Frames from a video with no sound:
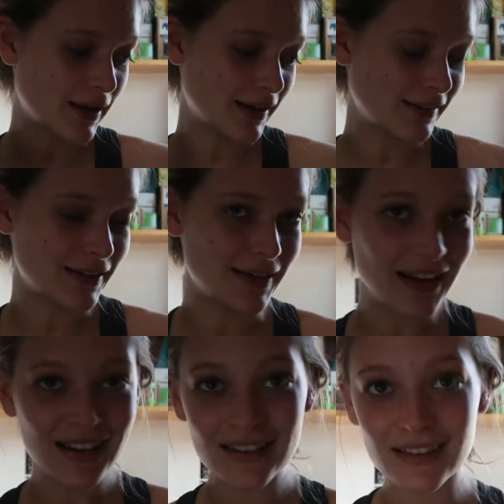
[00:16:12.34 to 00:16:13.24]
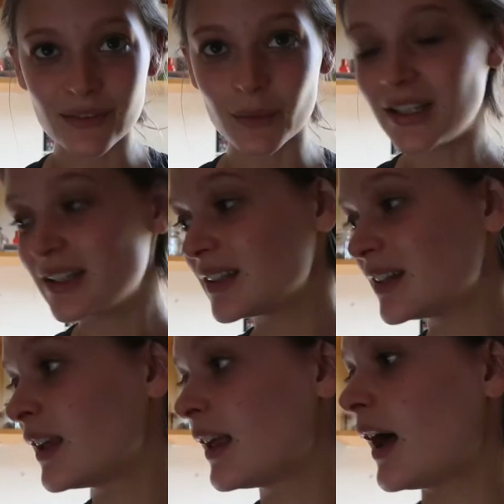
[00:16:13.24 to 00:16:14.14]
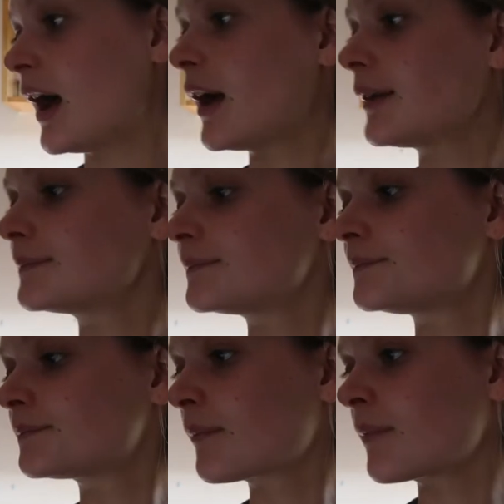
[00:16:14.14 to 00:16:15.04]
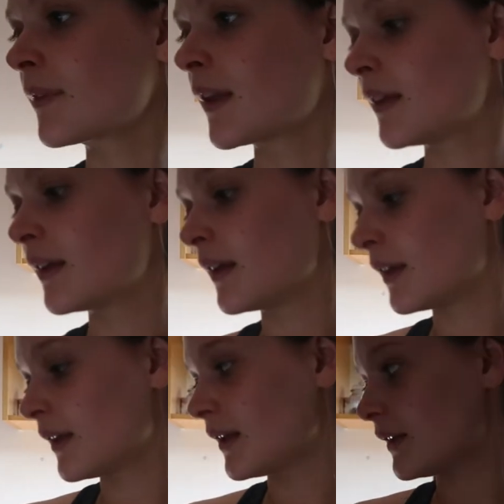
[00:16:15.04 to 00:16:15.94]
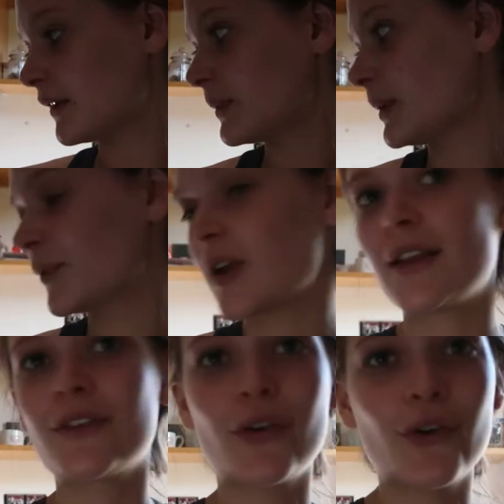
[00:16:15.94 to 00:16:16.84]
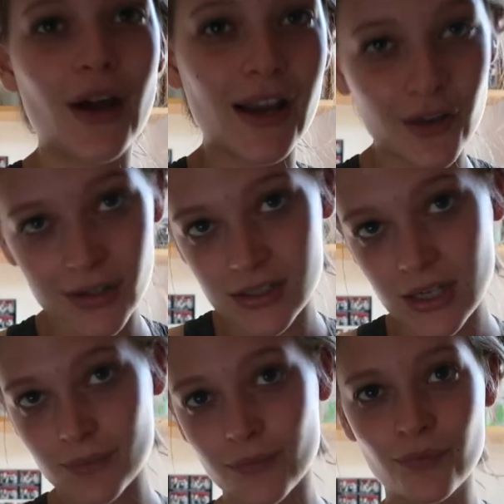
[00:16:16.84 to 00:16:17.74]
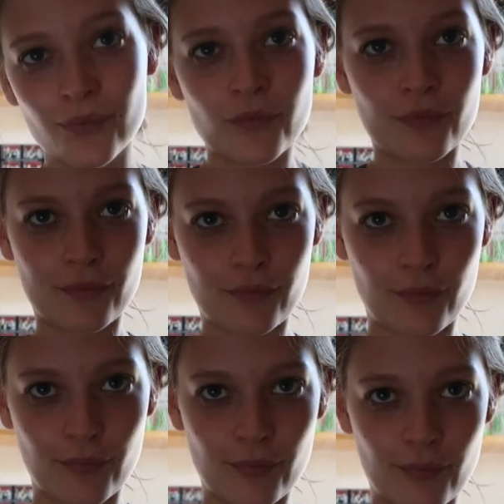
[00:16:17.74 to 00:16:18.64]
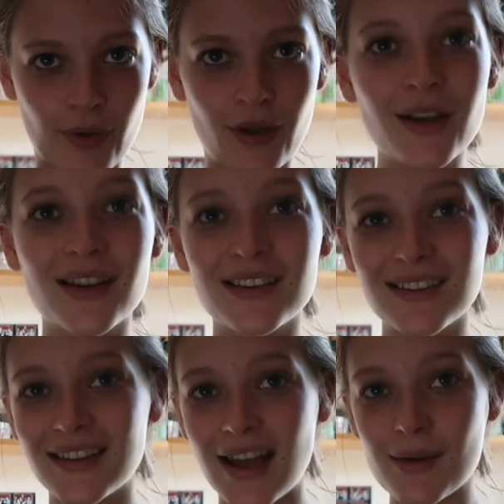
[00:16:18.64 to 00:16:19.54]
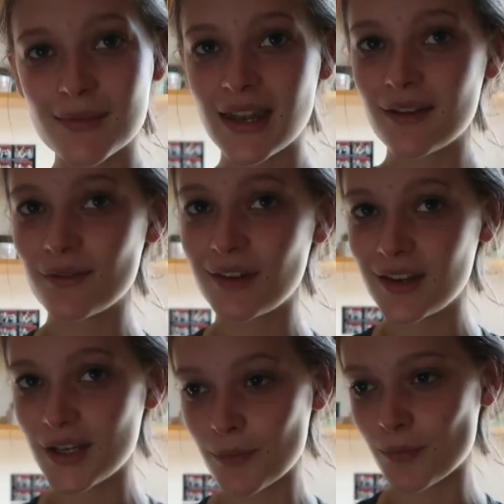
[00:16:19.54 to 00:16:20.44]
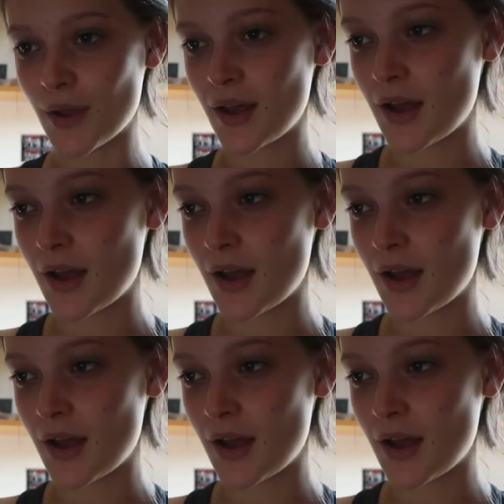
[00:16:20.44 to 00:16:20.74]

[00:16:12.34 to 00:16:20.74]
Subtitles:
I like to knit as well, just when I'm stressed, or I go to the gym, because I'm in love with the gym.